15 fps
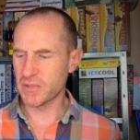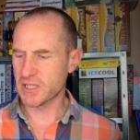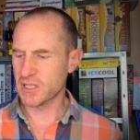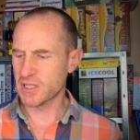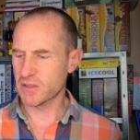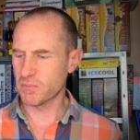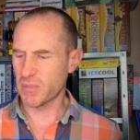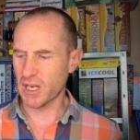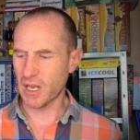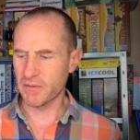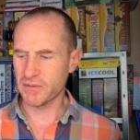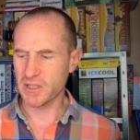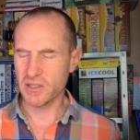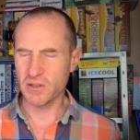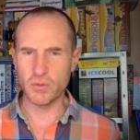is
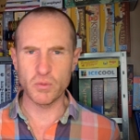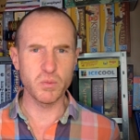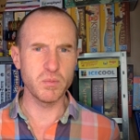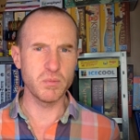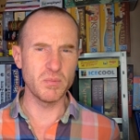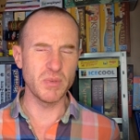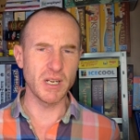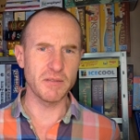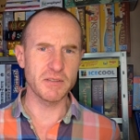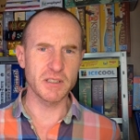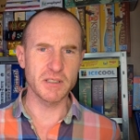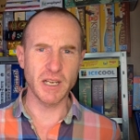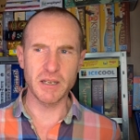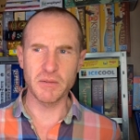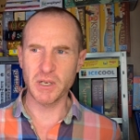beloved, still beloved
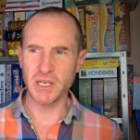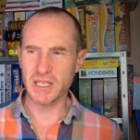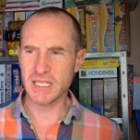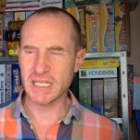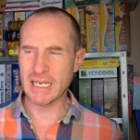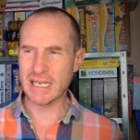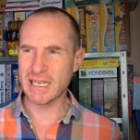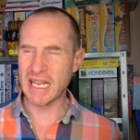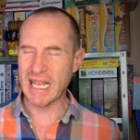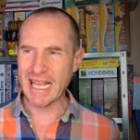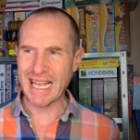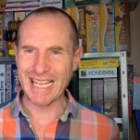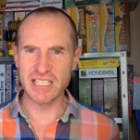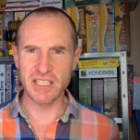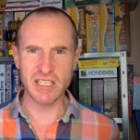today. We're going to see,
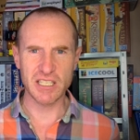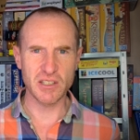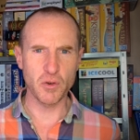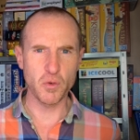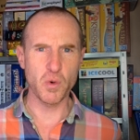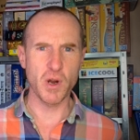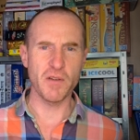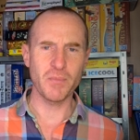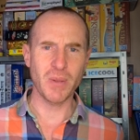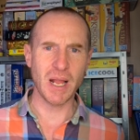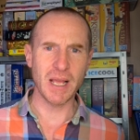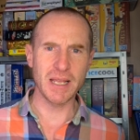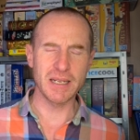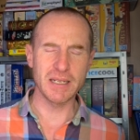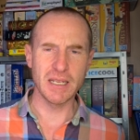is it still worth
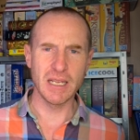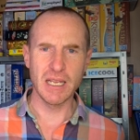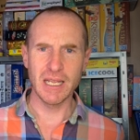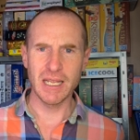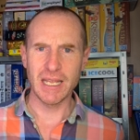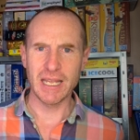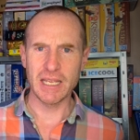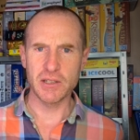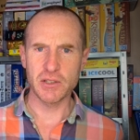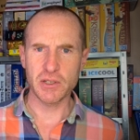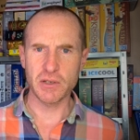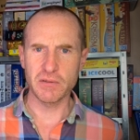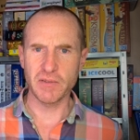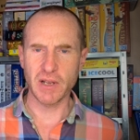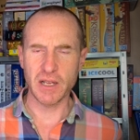playing in
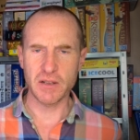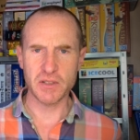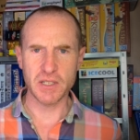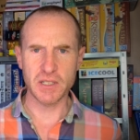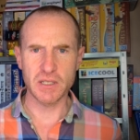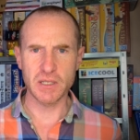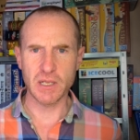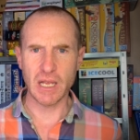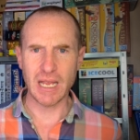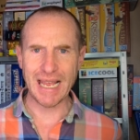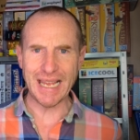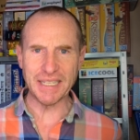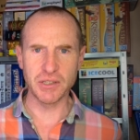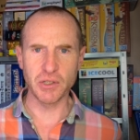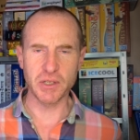
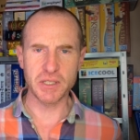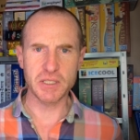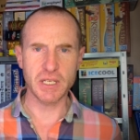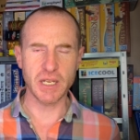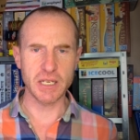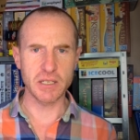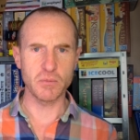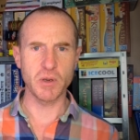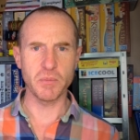2019.